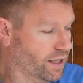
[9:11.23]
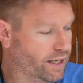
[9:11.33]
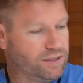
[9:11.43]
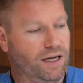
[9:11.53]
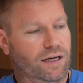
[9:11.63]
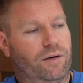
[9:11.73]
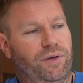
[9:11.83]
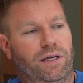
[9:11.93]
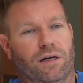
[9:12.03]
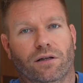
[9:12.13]
It's not going to
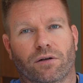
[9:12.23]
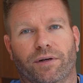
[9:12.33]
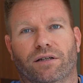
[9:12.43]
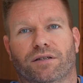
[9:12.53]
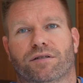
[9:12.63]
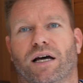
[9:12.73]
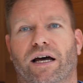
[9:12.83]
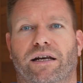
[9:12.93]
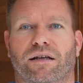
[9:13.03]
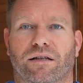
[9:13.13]
be a little bit on the
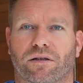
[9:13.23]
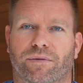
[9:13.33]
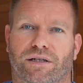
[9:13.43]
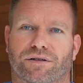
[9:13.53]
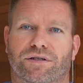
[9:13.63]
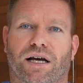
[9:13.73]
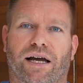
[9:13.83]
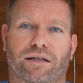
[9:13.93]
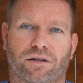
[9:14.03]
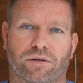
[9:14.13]
side, a little bit on the
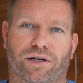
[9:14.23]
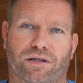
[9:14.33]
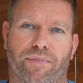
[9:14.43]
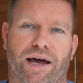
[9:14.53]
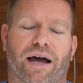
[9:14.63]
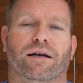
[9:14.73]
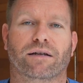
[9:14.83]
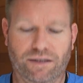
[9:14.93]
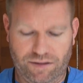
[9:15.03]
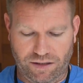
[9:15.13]
side, a little bit on the back.
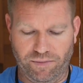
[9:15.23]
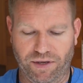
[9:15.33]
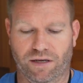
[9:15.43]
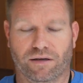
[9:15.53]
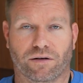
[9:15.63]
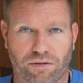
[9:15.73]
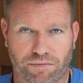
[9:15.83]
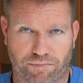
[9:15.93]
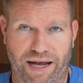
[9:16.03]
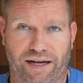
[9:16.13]
It's going to be
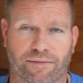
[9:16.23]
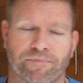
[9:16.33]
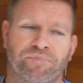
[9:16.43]
bang.